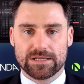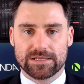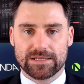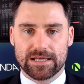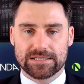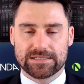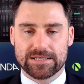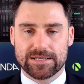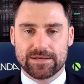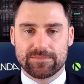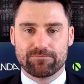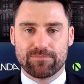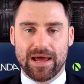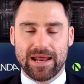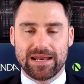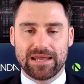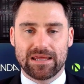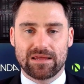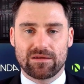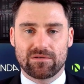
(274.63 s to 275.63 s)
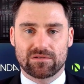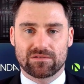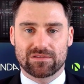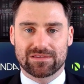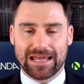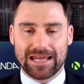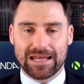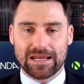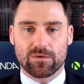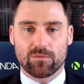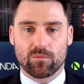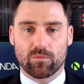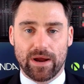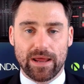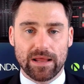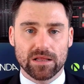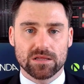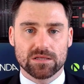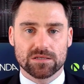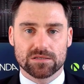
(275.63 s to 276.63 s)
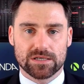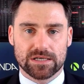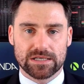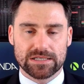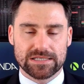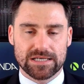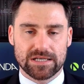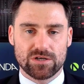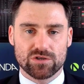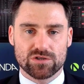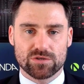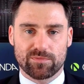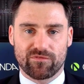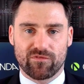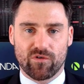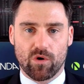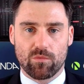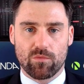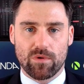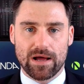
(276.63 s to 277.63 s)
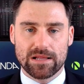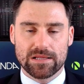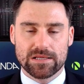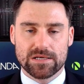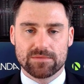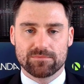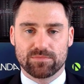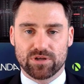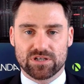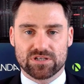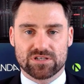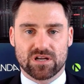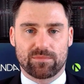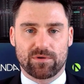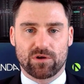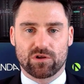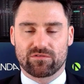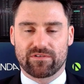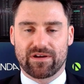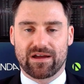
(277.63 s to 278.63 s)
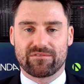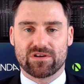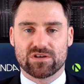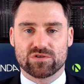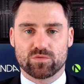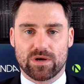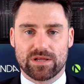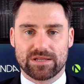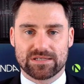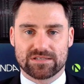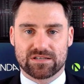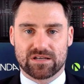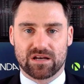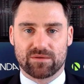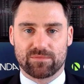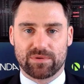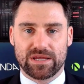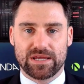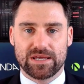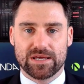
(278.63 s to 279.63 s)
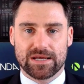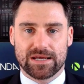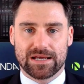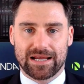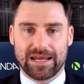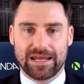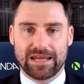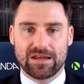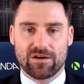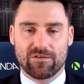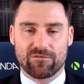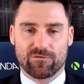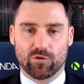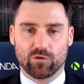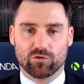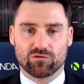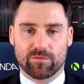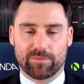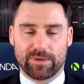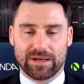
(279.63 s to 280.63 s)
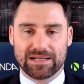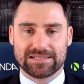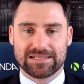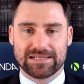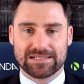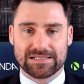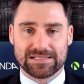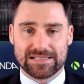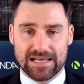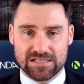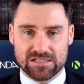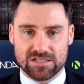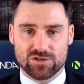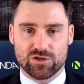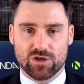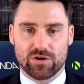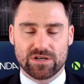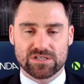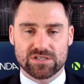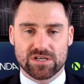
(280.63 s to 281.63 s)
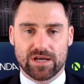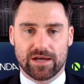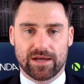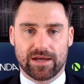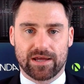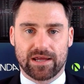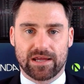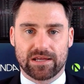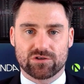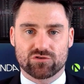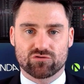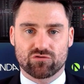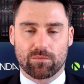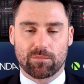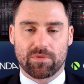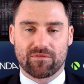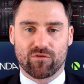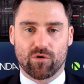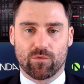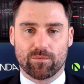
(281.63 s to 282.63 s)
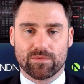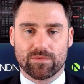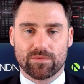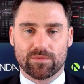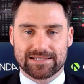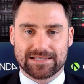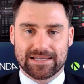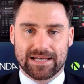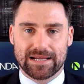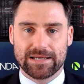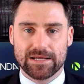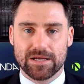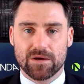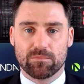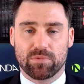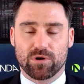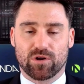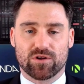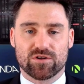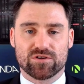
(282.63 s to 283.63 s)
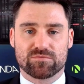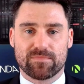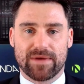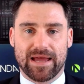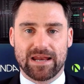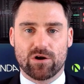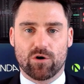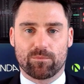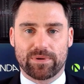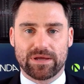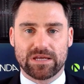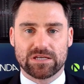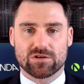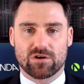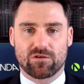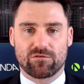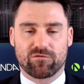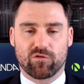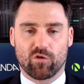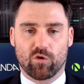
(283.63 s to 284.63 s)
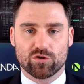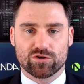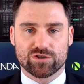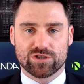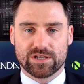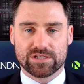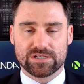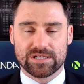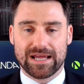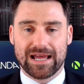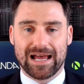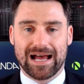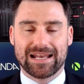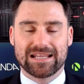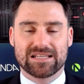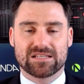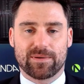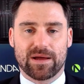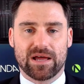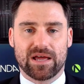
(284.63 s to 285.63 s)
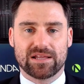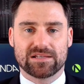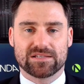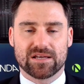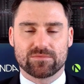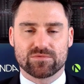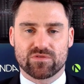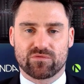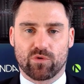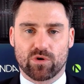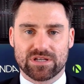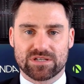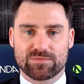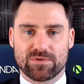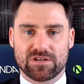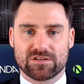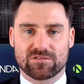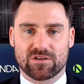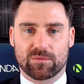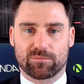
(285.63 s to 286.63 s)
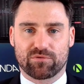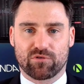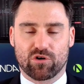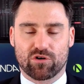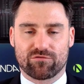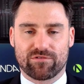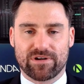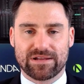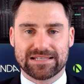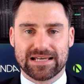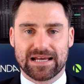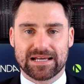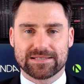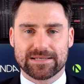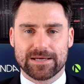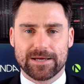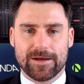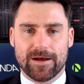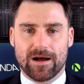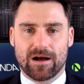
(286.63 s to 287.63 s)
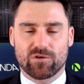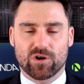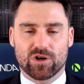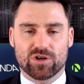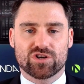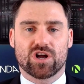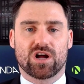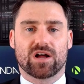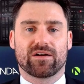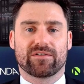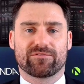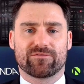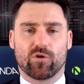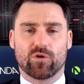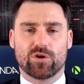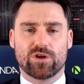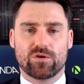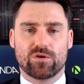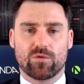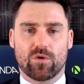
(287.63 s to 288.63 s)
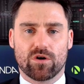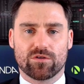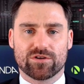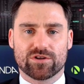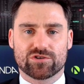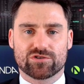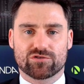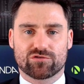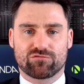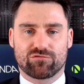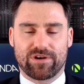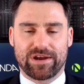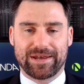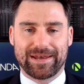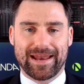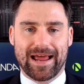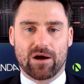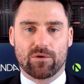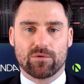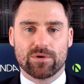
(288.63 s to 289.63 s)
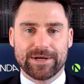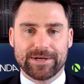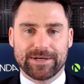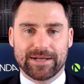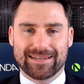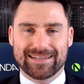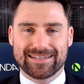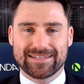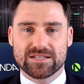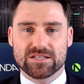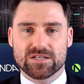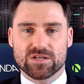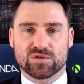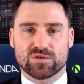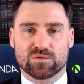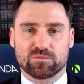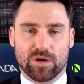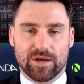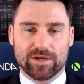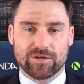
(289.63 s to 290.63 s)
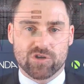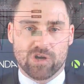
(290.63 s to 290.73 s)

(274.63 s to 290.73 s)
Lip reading: that many think will continue to perform well, but there's going to be other areas where there's going to be key vulnerabilities. And Tesla showed its strong performance yesterday, but others may not be so fortunate. And in terms of what this means for the broader index, I've got a chart for you on the screen now. Now, this is a split